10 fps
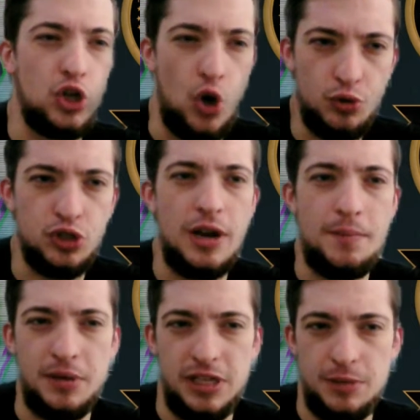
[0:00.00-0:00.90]
culture
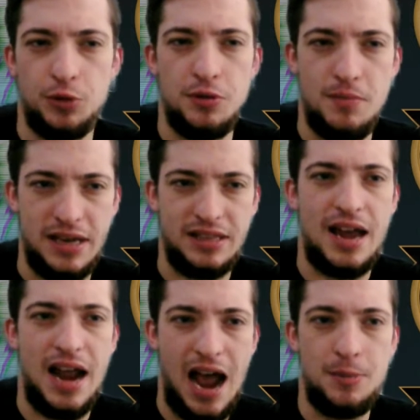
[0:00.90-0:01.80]
and people to make
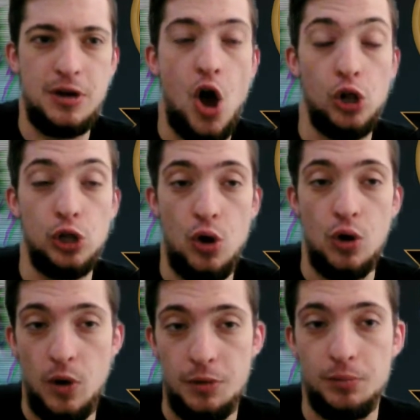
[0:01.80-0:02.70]
that happen
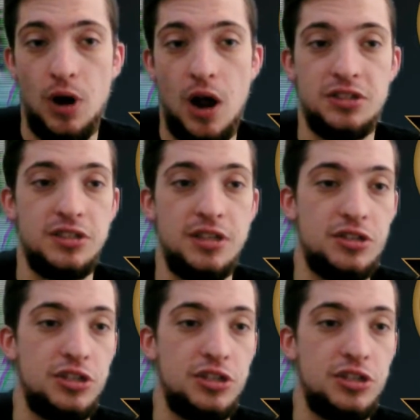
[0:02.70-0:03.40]
along with processes.